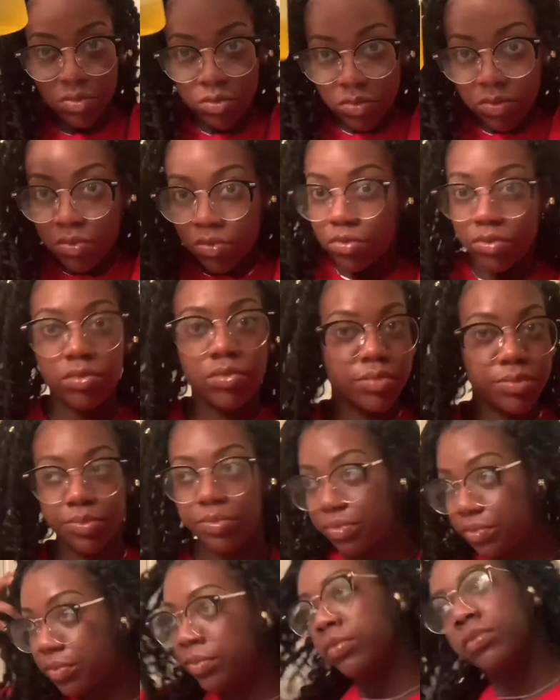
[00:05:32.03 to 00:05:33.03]
you saw,
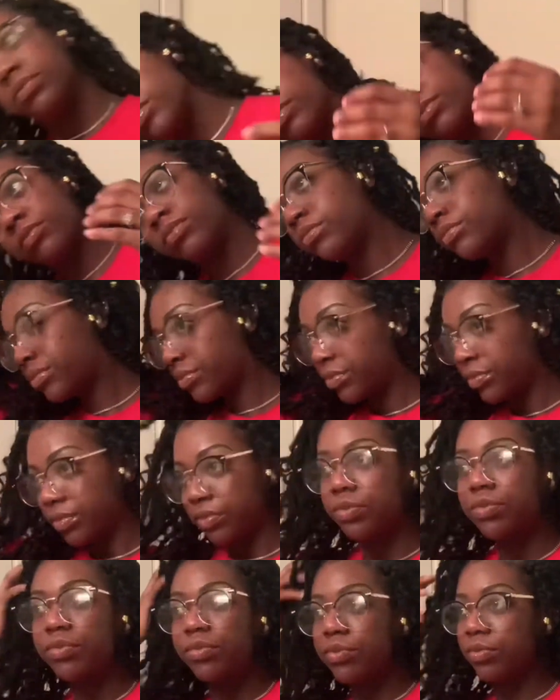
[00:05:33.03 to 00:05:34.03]
hit that thumbs up
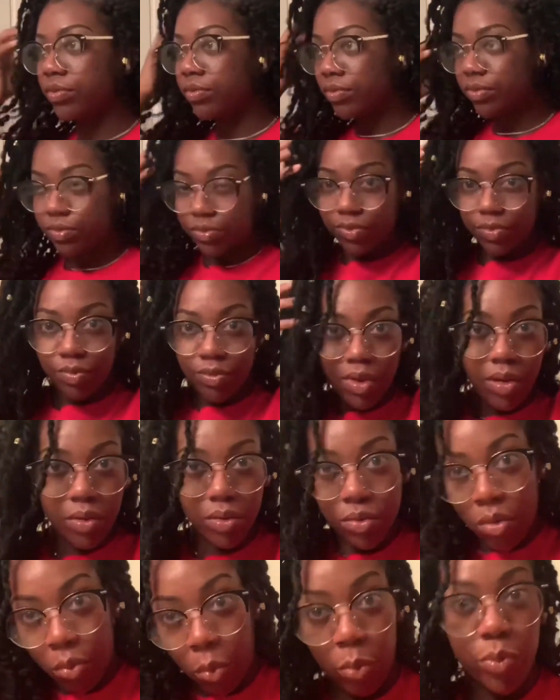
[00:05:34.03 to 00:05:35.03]
button. If
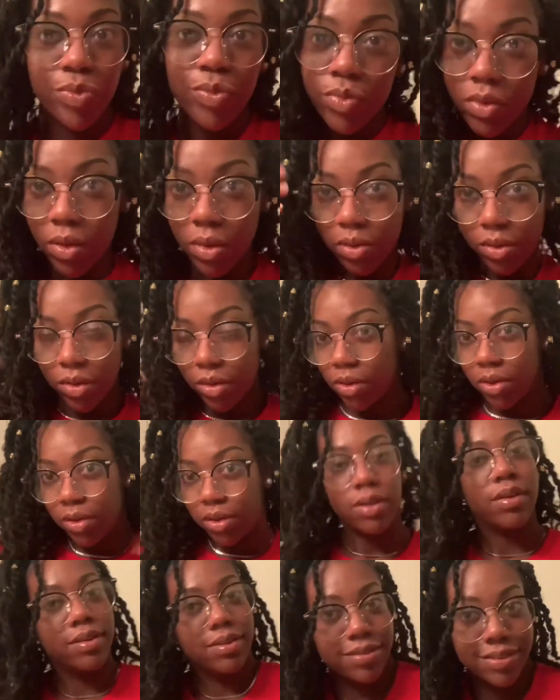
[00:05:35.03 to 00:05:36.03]
you have any questions
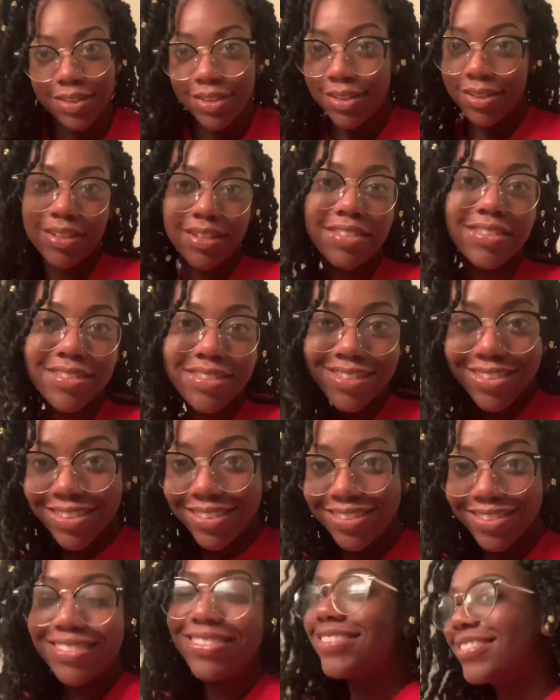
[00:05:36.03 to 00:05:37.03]
or comment
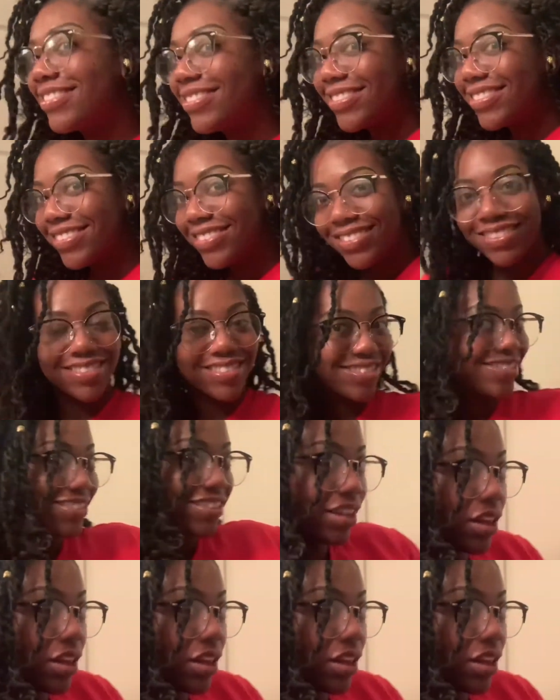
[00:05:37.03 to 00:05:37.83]
down below, and don't